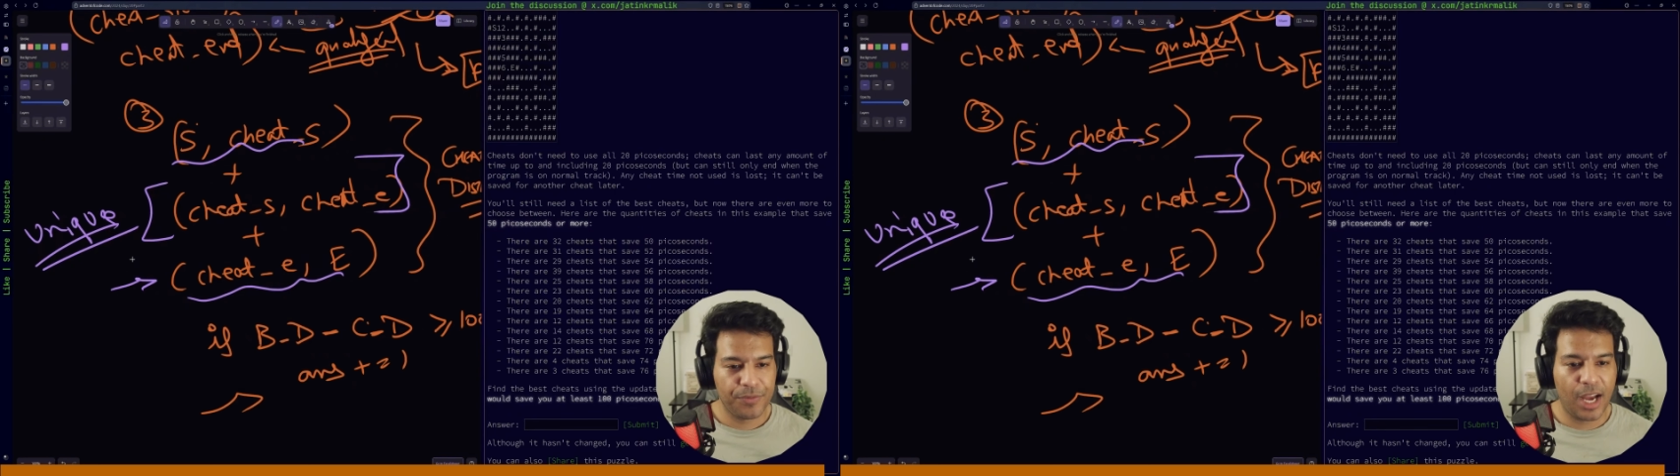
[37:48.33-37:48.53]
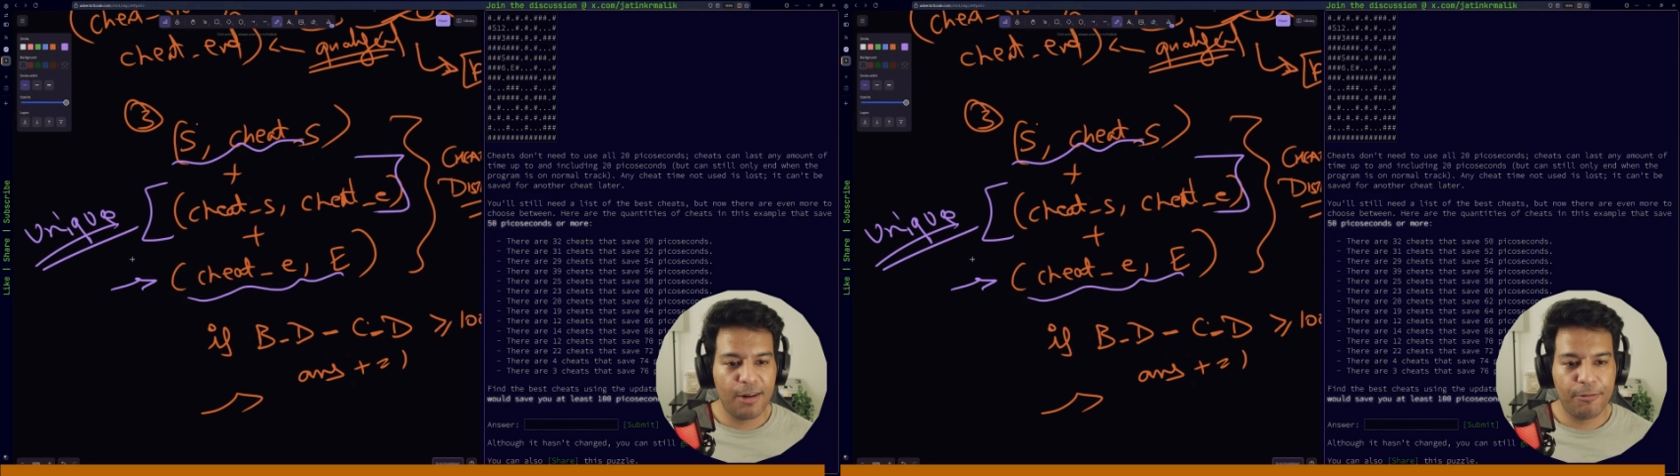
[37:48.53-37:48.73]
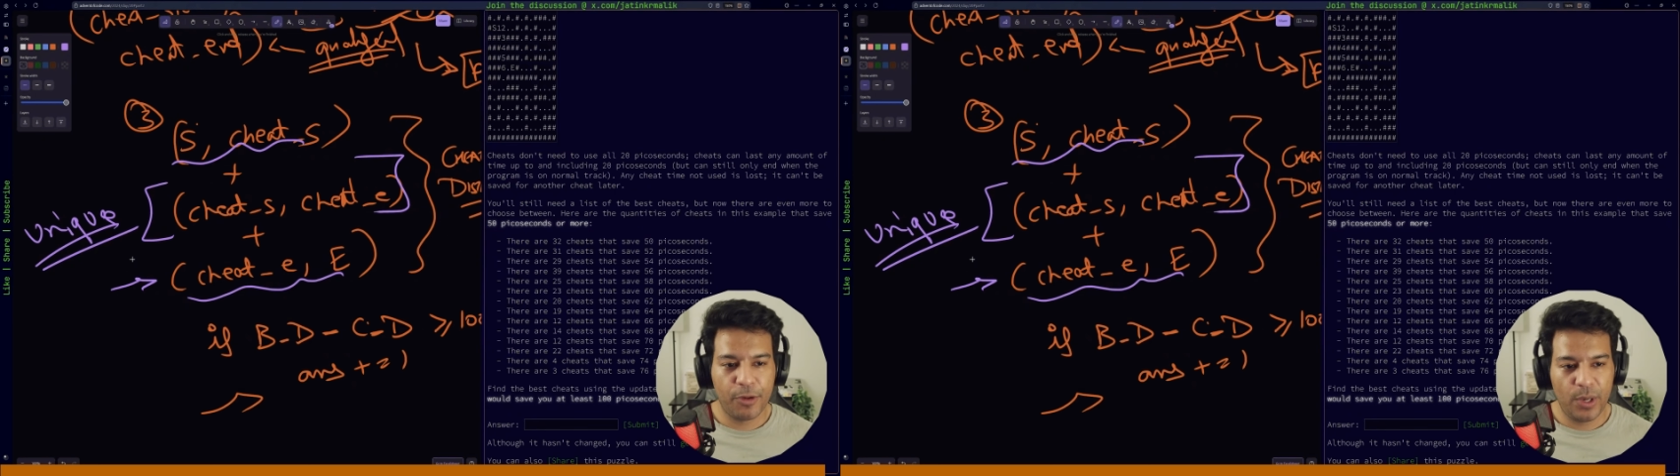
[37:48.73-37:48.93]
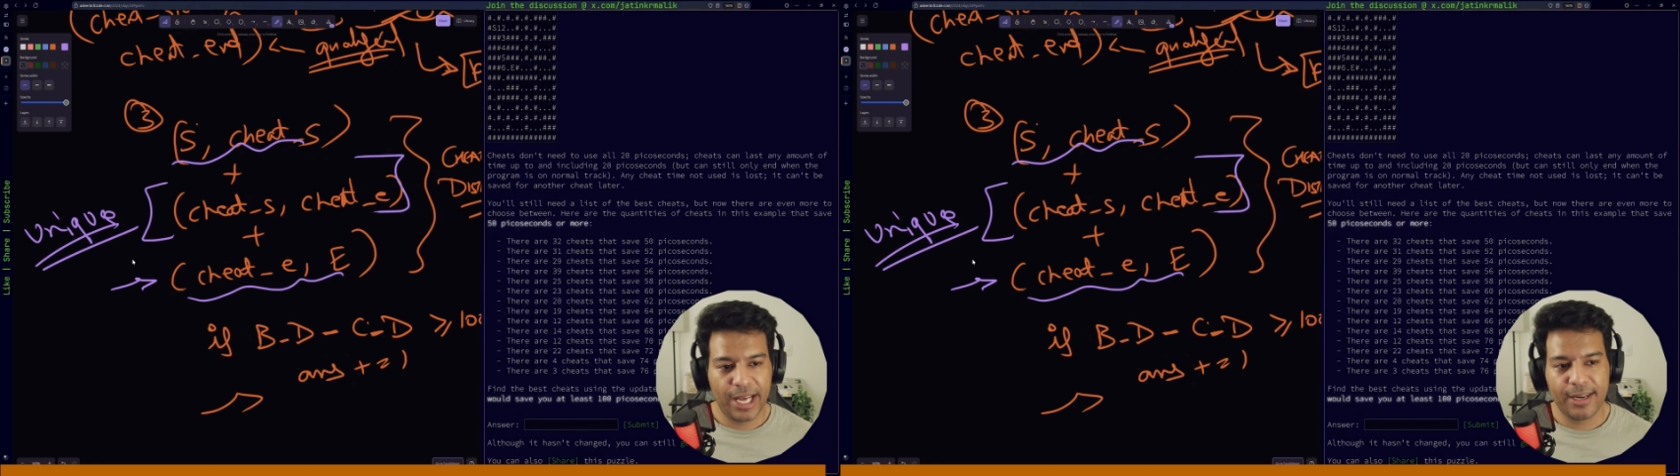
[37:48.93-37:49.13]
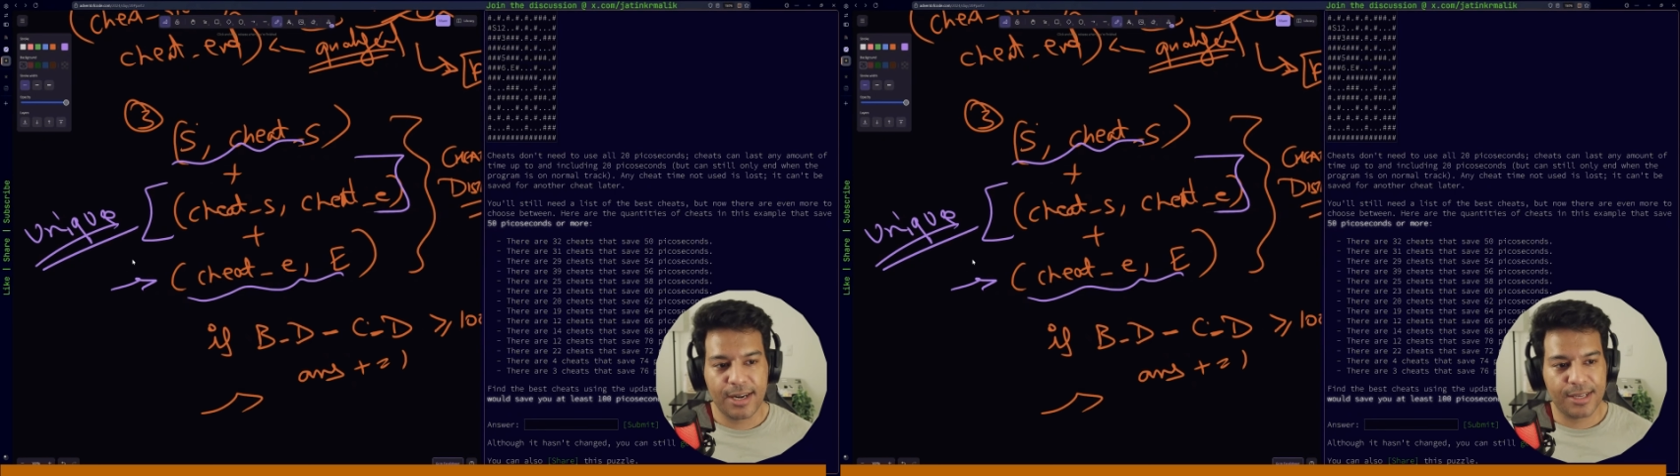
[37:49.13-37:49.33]
unfold
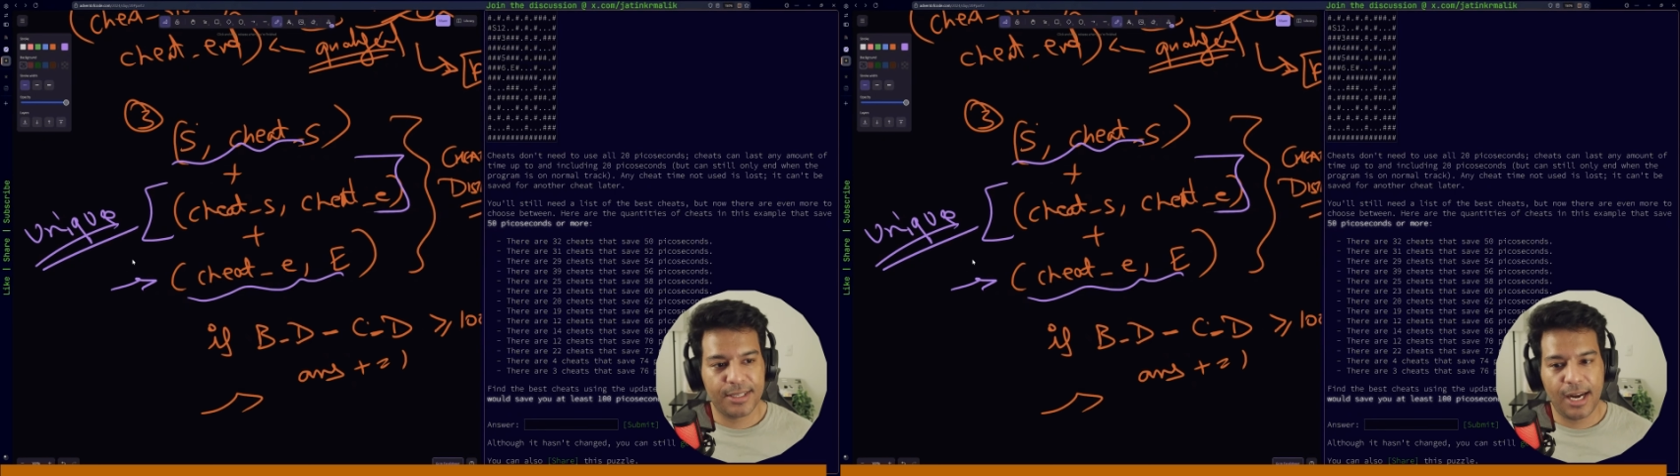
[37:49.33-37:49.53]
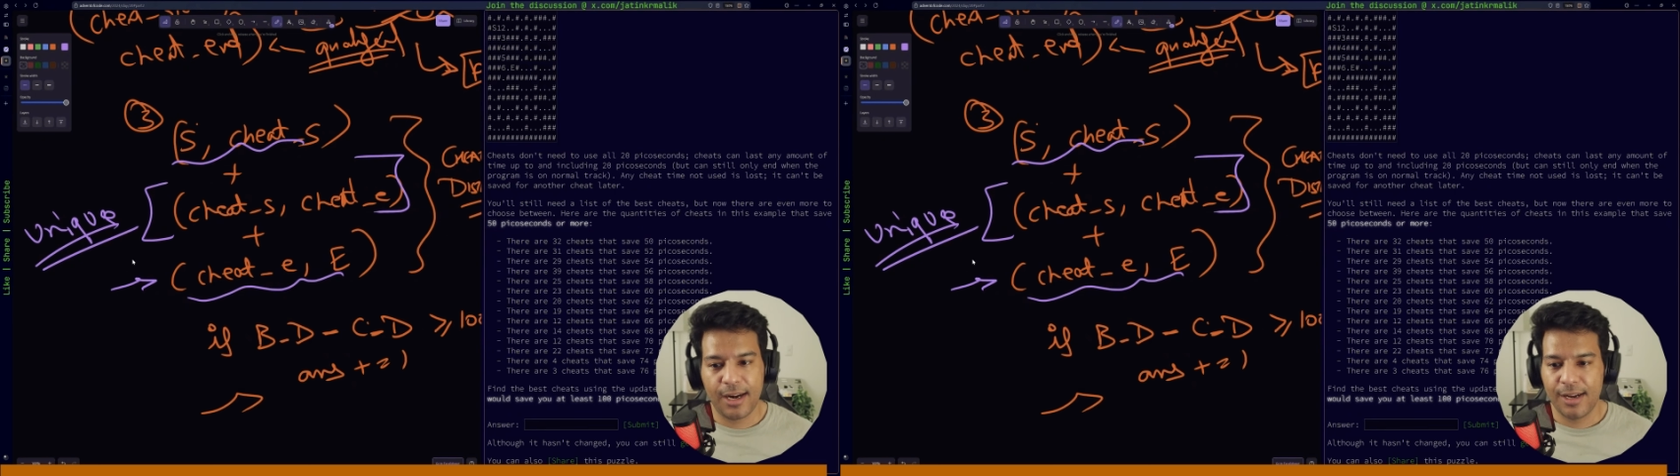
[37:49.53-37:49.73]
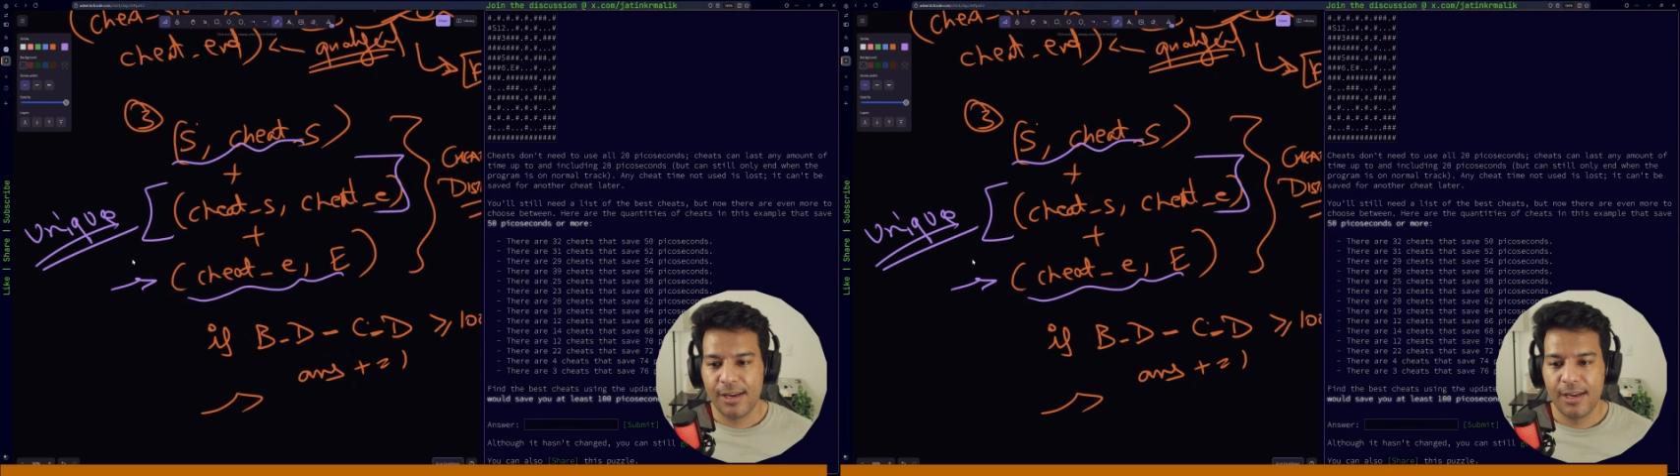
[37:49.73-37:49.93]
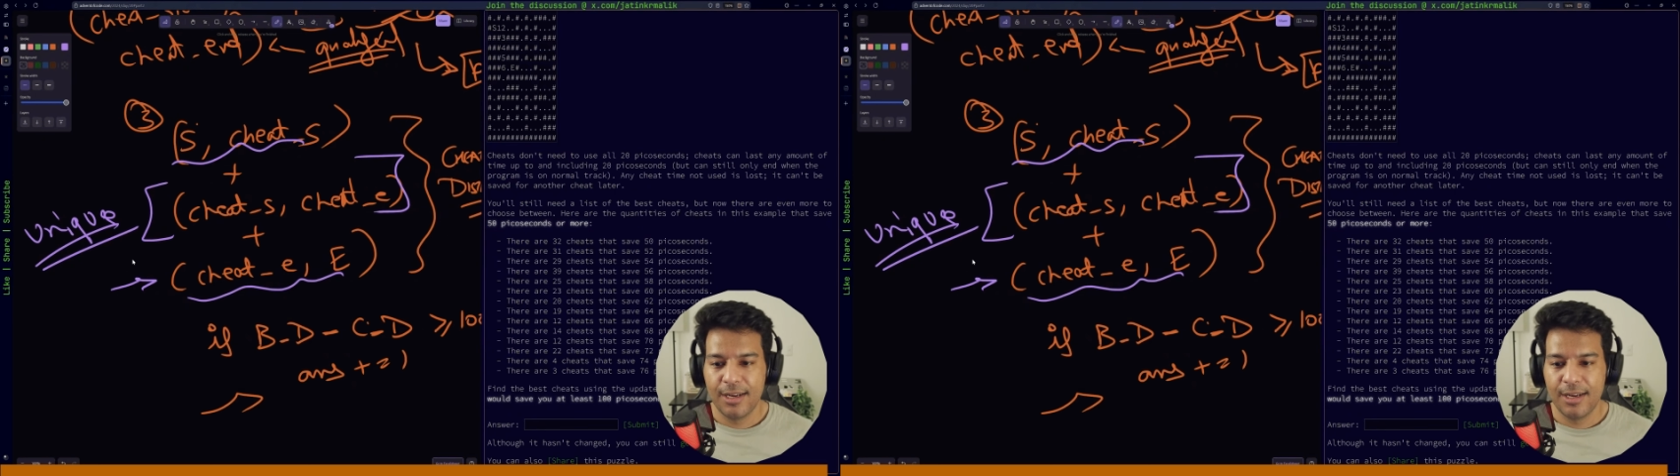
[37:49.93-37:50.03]
and understand.